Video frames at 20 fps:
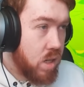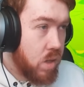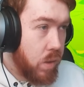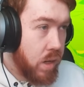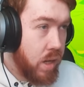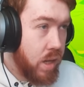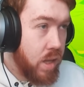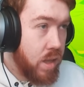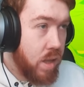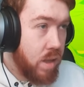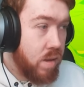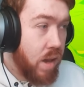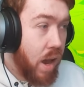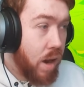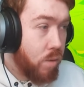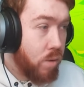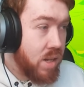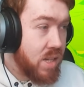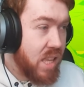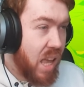So we're going to get the
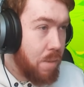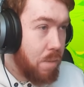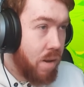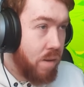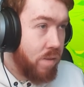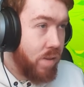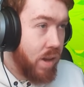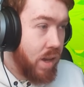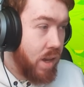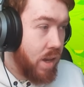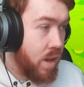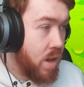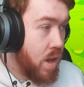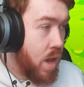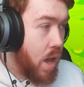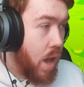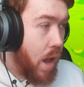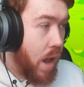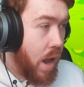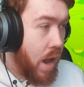attack rate stat buff here.
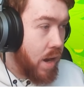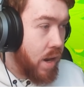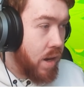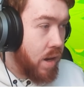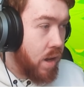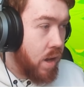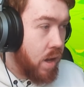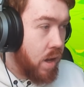And then